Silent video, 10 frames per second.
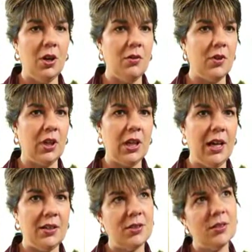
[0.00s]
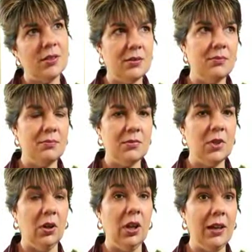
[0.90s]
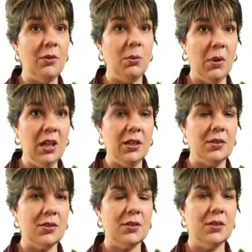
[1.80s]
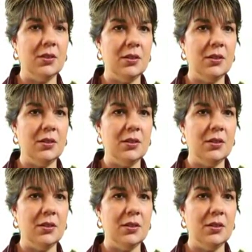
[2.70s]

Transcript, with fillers: over the last you know 11 months